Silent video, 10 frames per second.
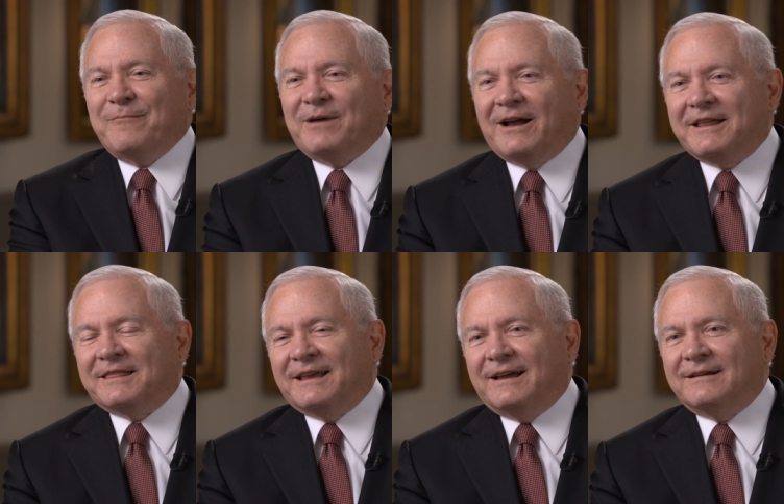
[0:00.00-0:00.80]
but I
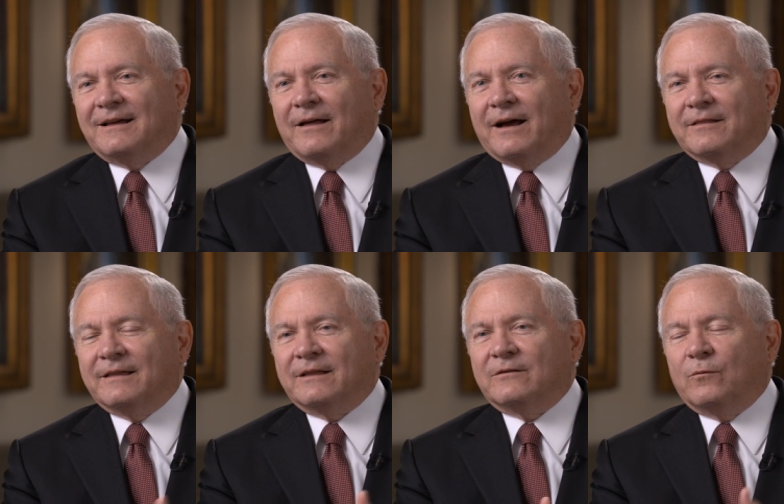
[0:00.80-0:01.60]
think I
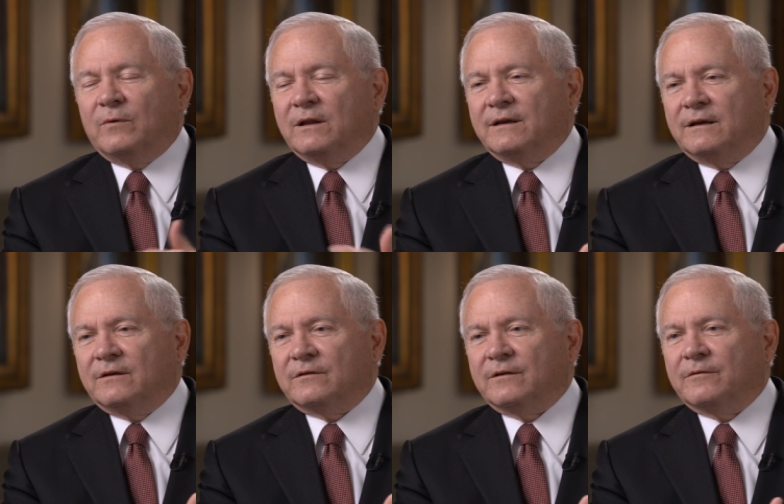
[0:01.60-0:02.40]
think the
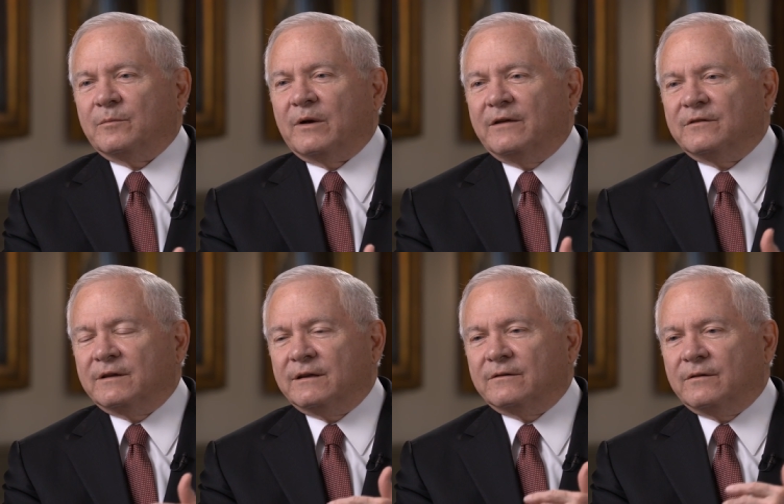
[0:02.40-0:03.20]
willingness of a
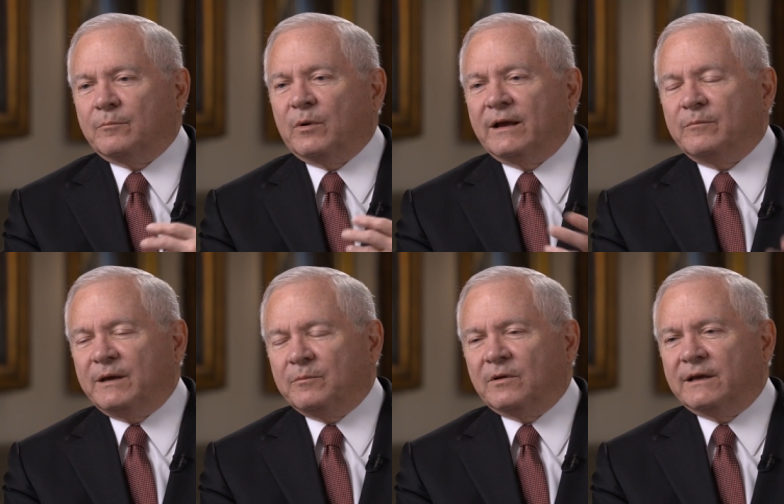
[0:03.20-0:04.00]
president to bring
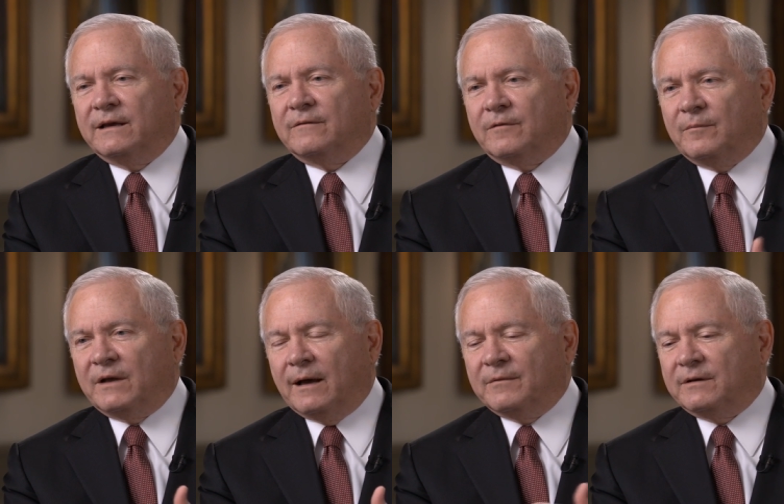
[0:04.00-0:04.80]
people in from
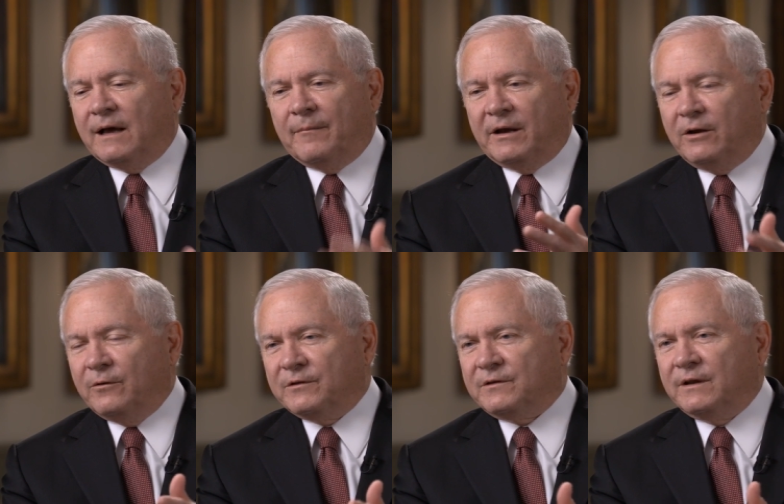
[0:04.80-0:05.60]
time to time. I
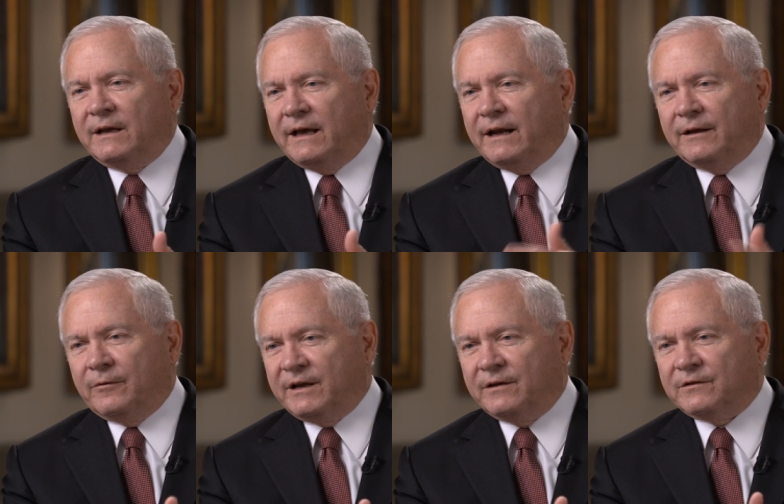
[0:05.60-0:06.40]
noticed that he had
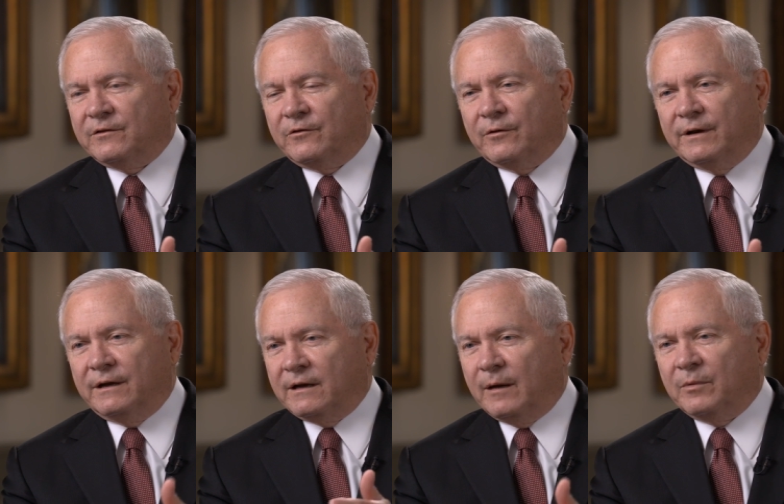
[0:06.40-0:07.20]
Henry Kissinger
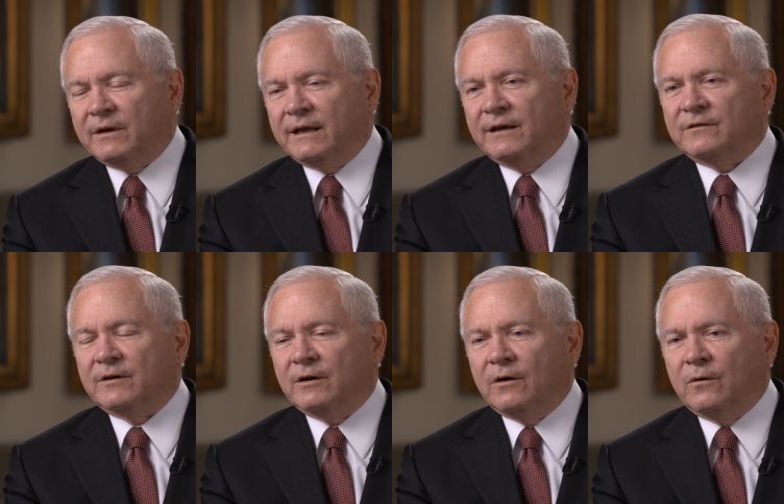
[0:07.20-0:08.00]
in a couple of days
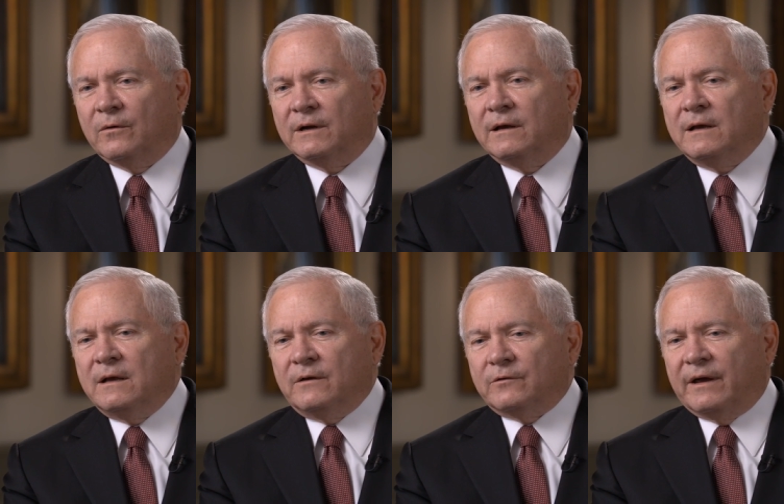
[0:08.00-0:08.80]
ago, and
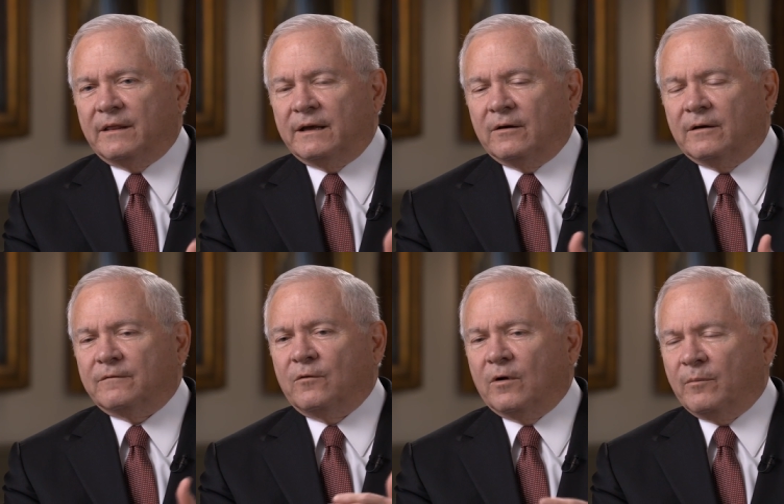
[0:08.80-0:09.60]
so I think on
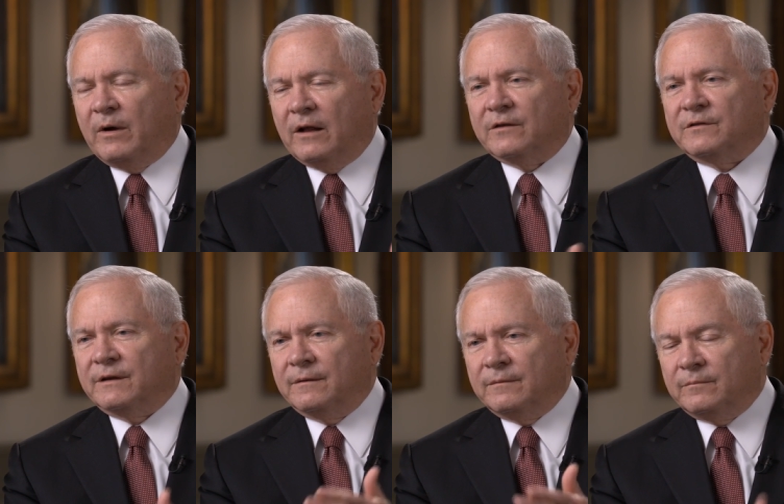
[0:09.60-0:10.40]
foreign
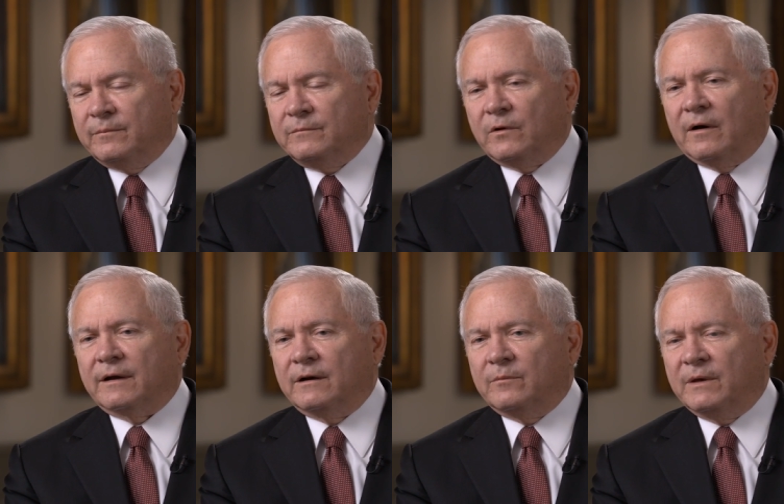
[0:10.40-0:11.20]
policy,
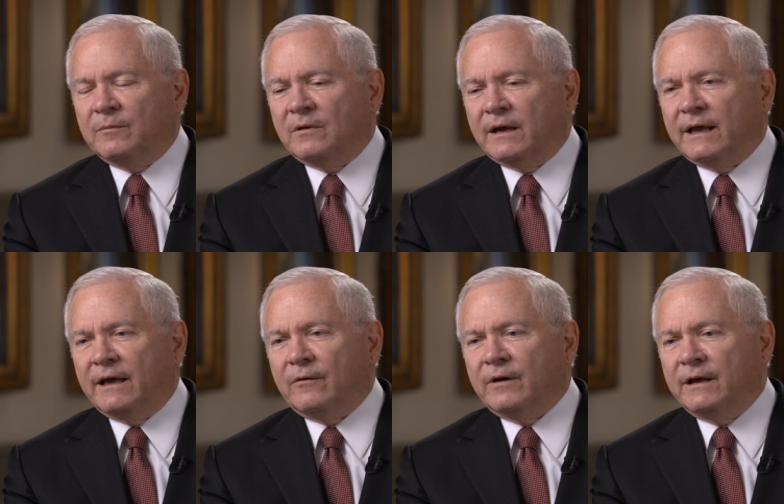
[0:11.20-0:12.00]
talking to people like
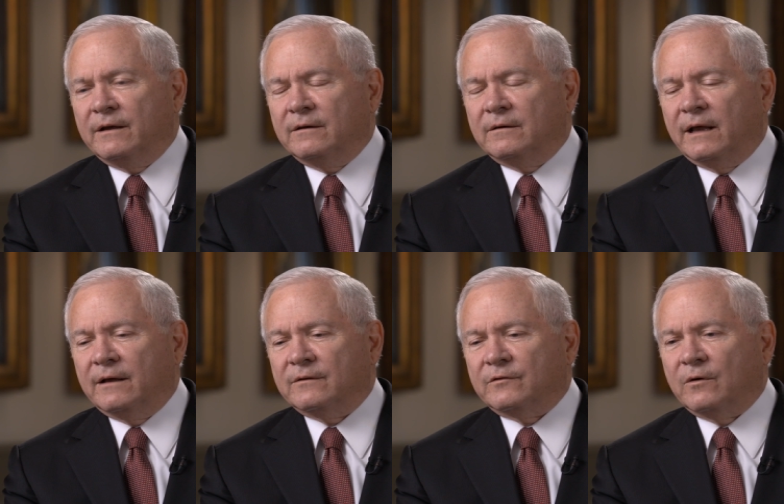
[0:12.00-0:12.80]
Henry and
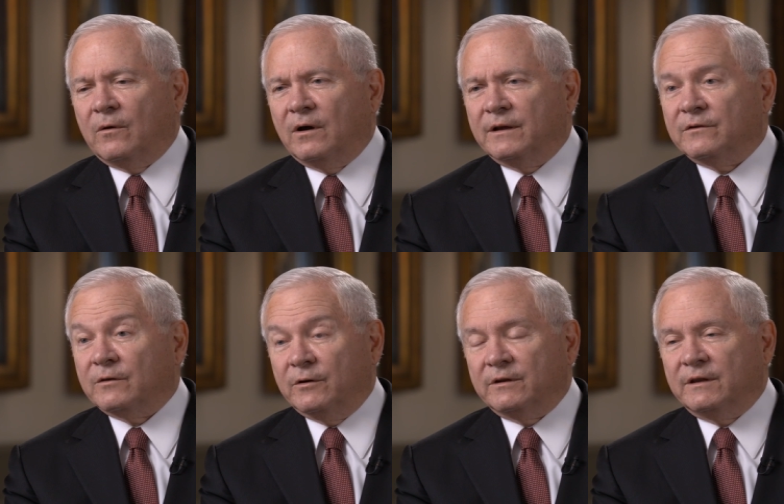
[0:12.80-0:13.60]
and so on is a
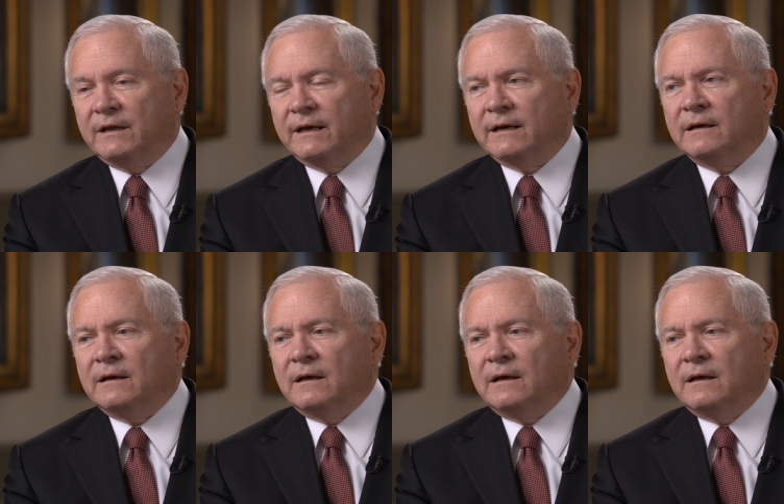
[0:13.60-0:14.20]
good thing.